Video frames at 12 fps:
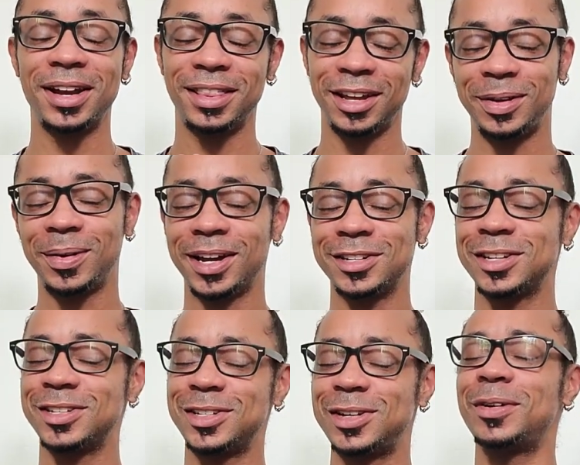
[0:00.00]
And thank you guys
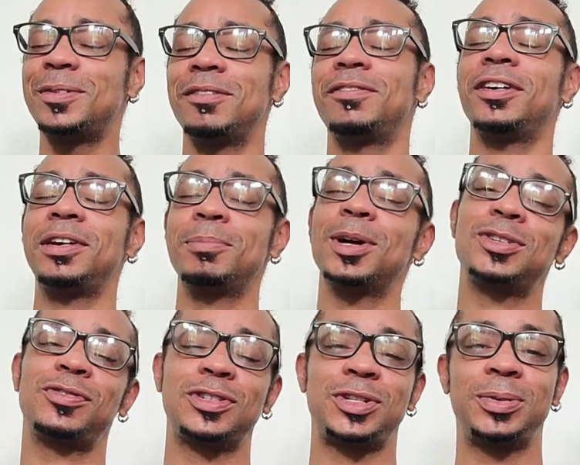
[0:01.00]
so very much
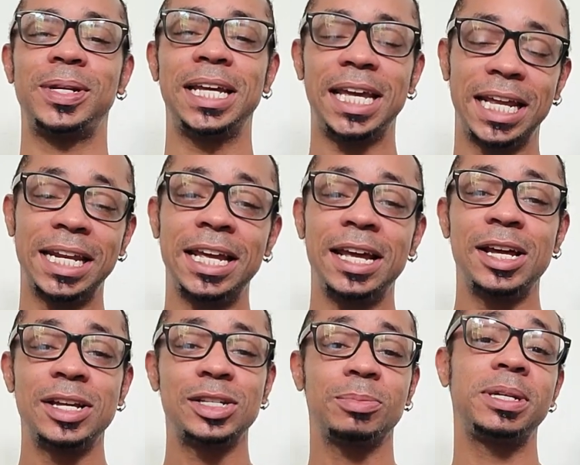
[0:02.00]
for tuning in.
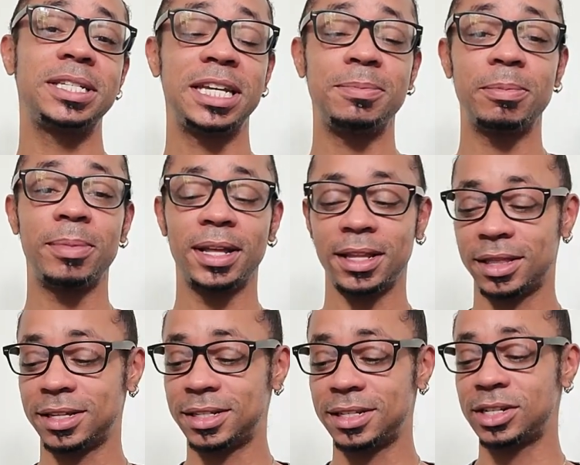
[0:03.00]
So please keep in mind that
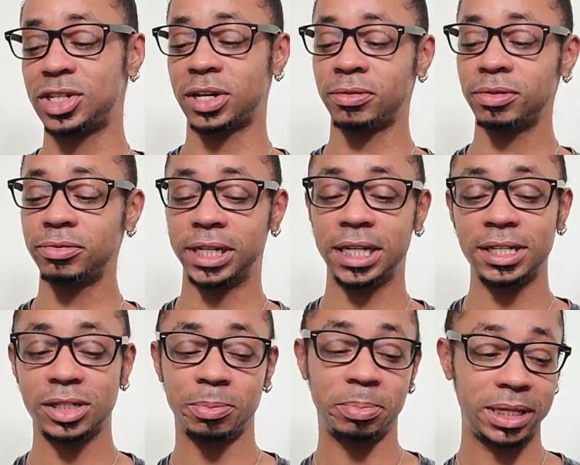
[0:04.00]
this is a general reading,
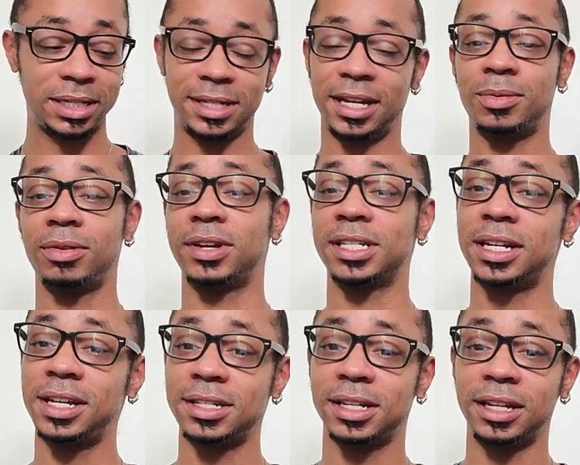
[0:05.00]
so please take what
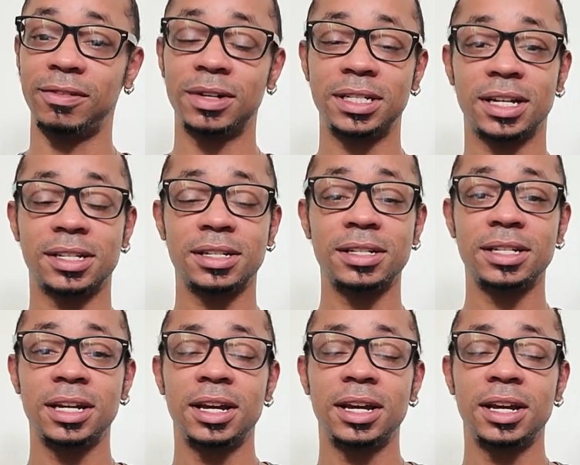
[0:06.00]
resonates and leave what doesn't.